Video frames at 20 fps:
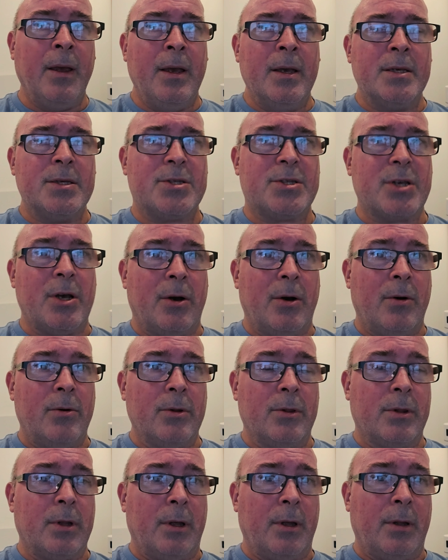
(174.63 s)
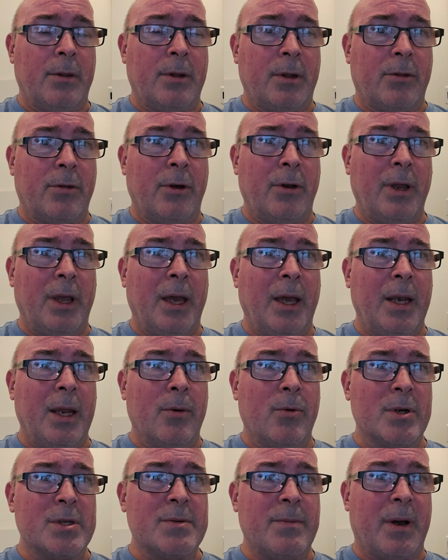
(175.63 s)
So the 3080
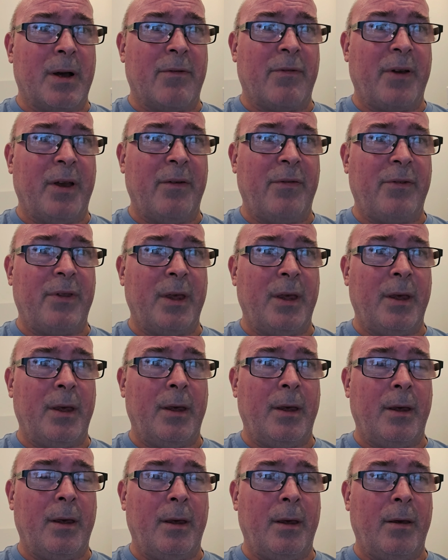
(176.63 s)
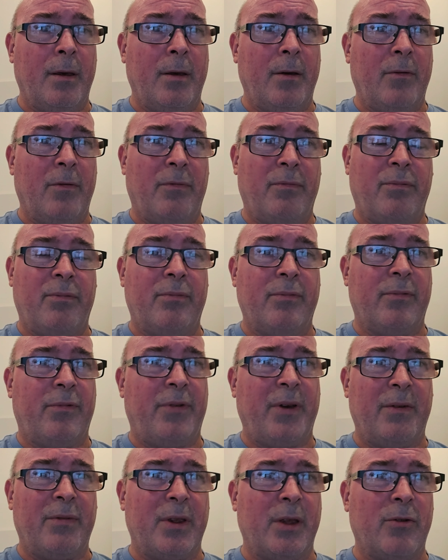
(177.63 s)
was about
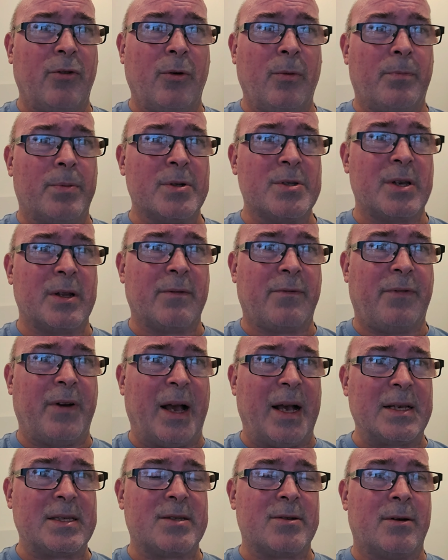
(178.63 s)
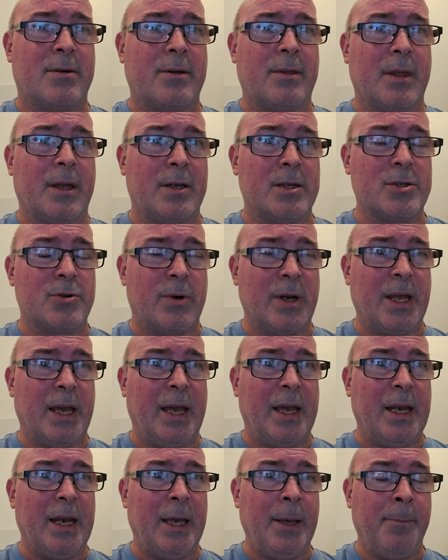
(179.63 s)
52% faster than the
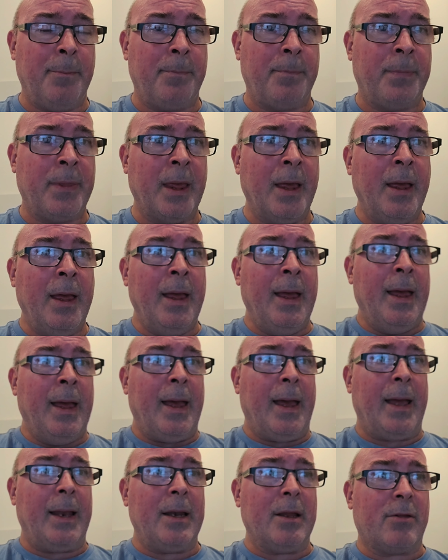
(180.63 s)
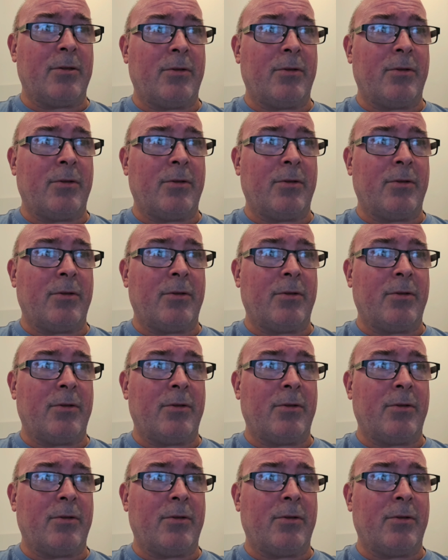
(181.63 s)
2080, and the